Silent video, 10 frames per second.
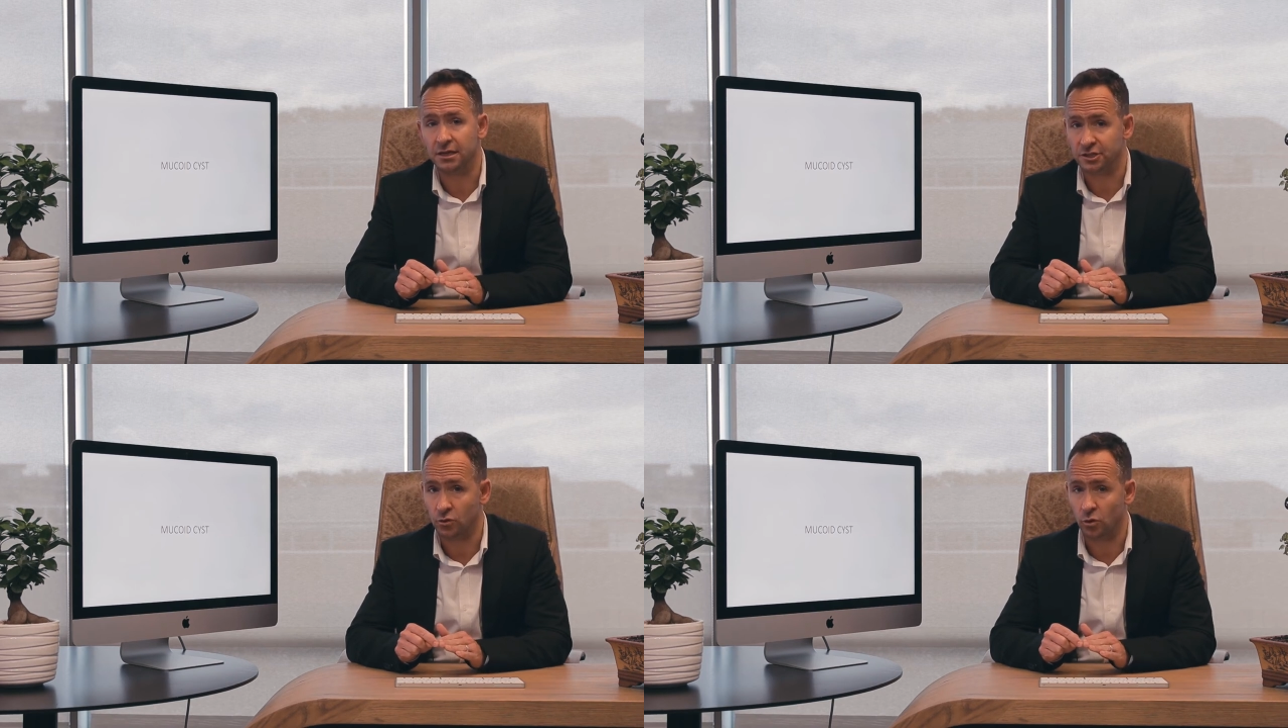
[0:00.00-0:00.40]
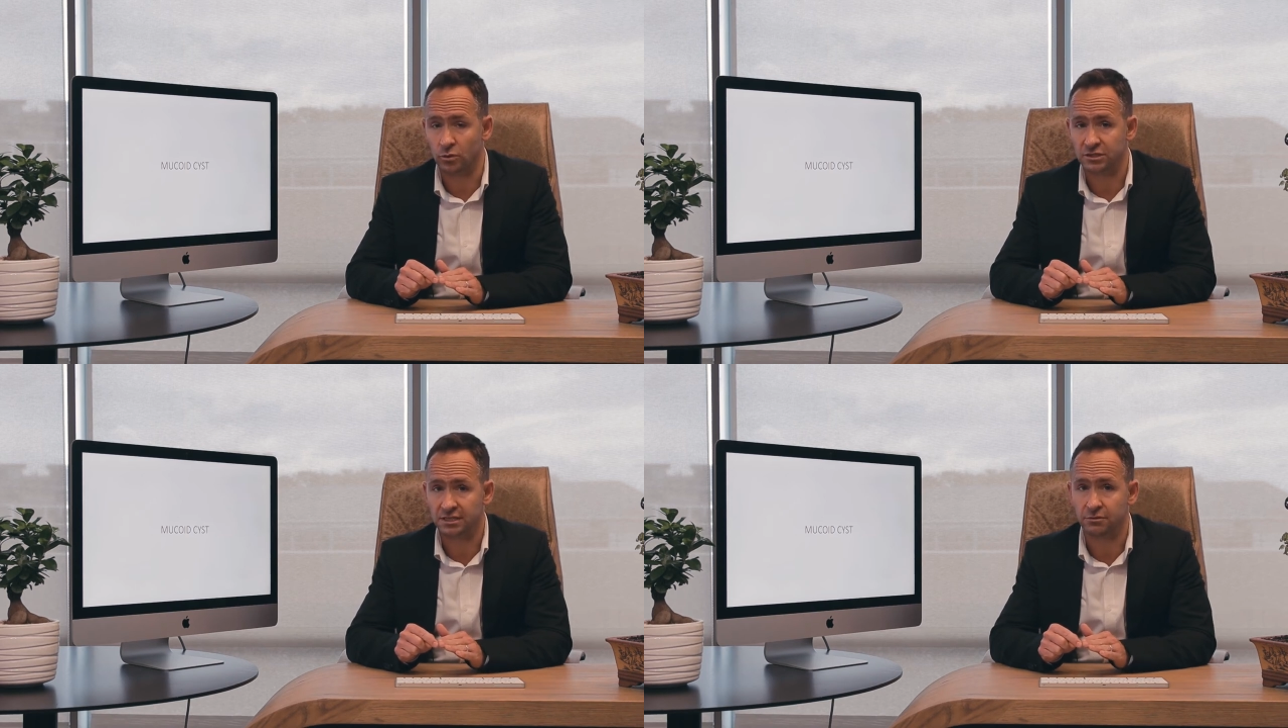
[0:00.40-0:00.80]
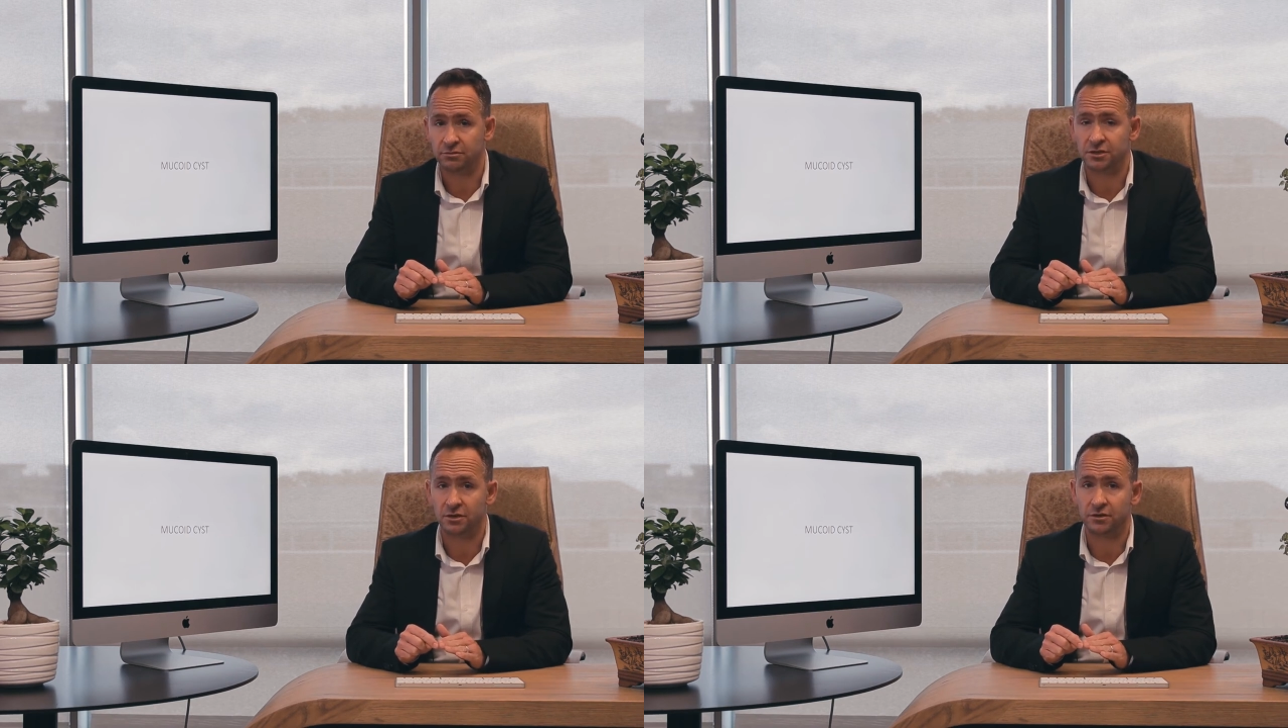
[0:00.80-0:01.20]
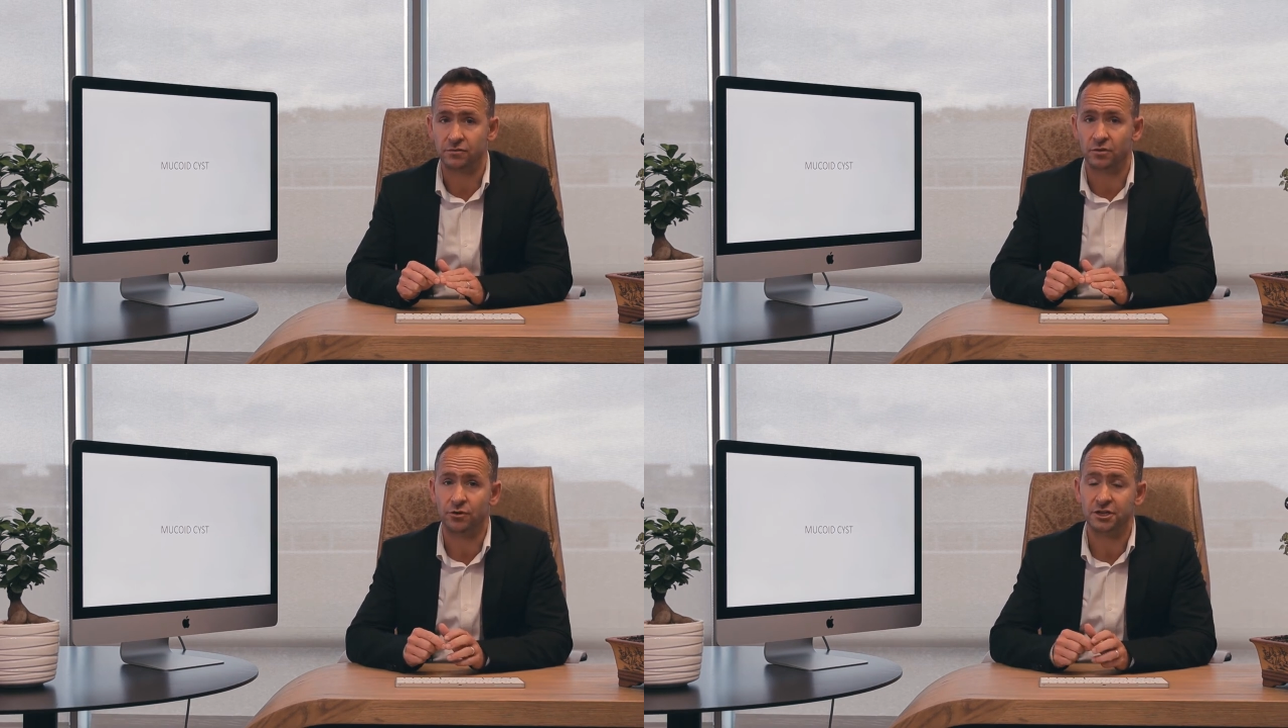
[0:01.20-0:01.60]
is caused as a result
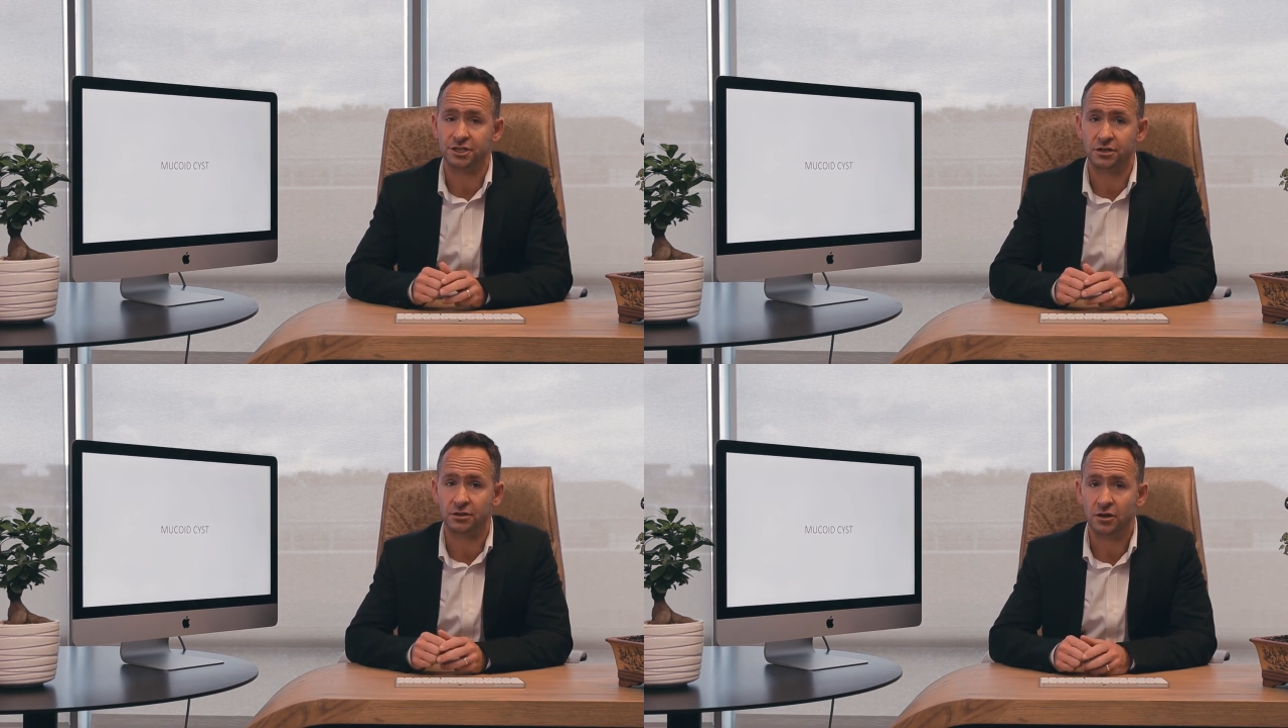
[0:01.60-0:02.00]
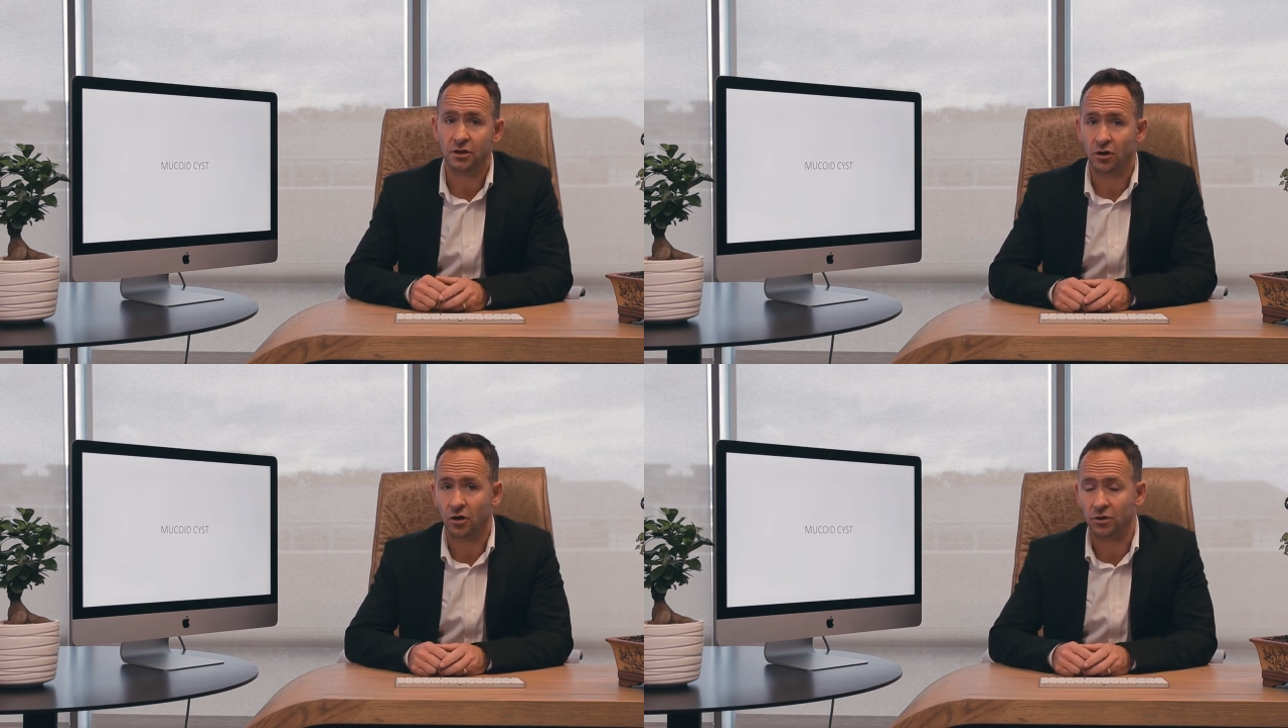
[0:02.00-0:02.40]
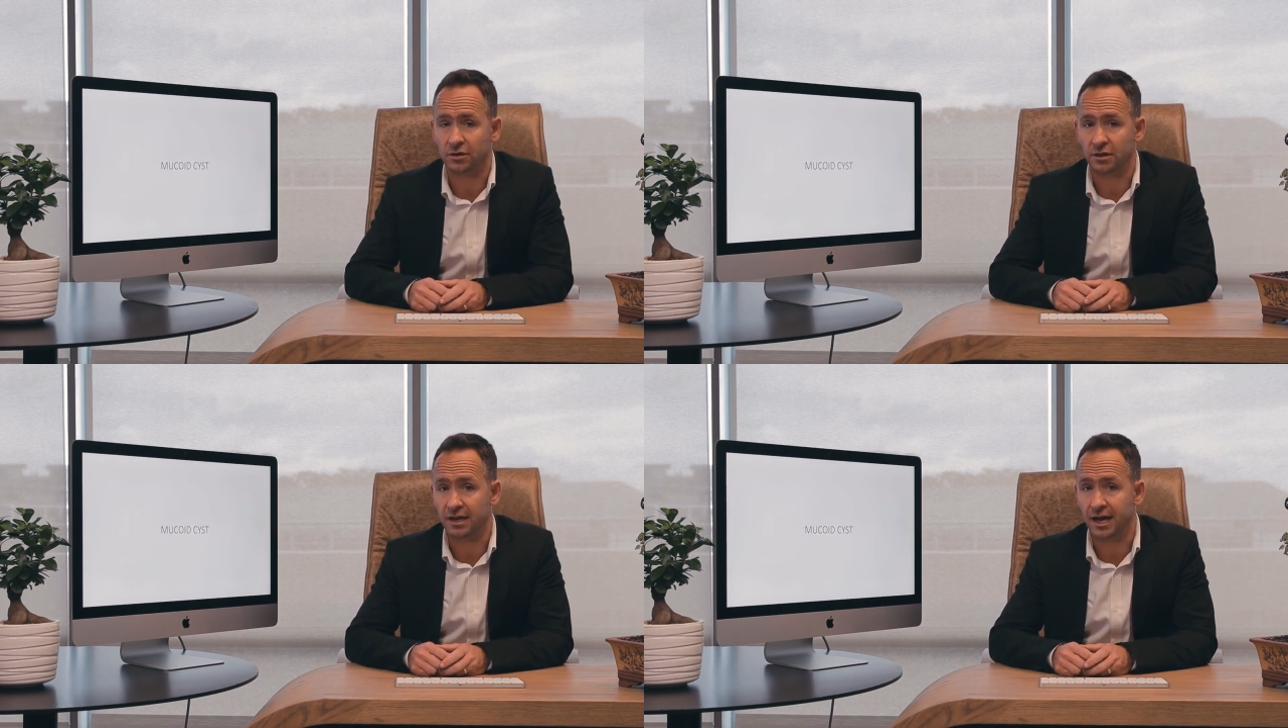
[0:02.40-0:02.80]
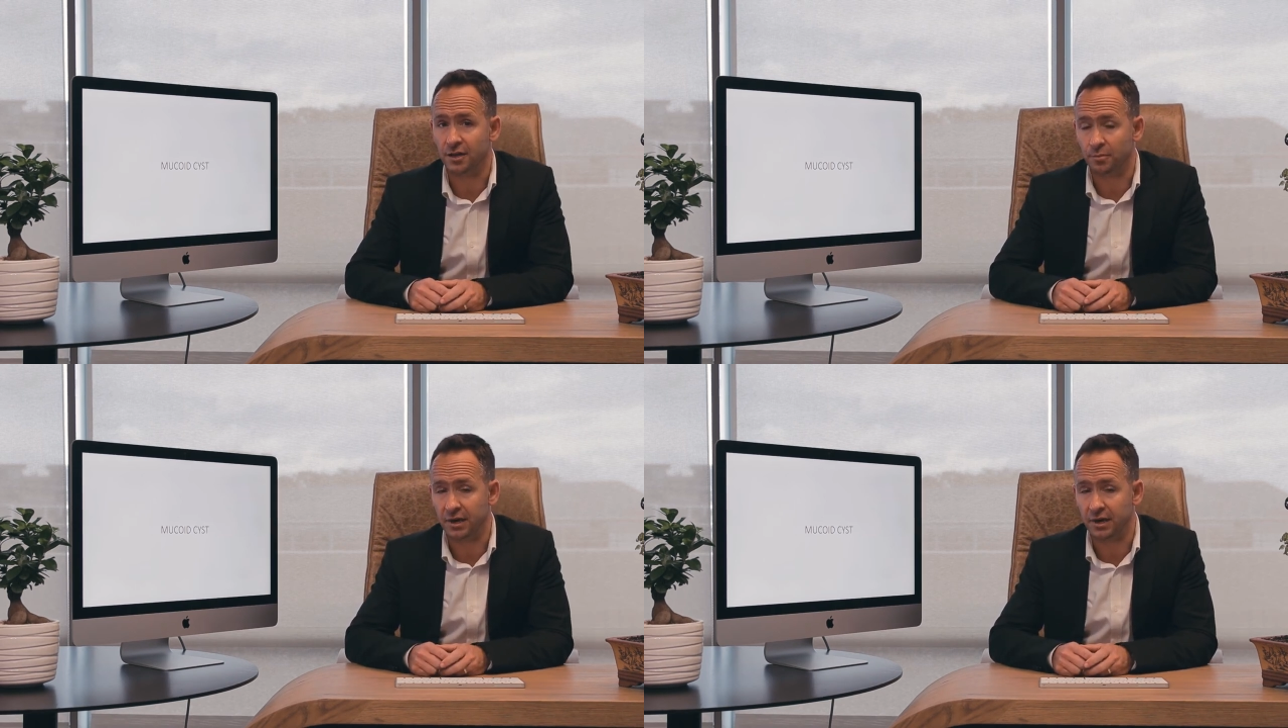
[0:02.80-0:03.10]
of compression on the nail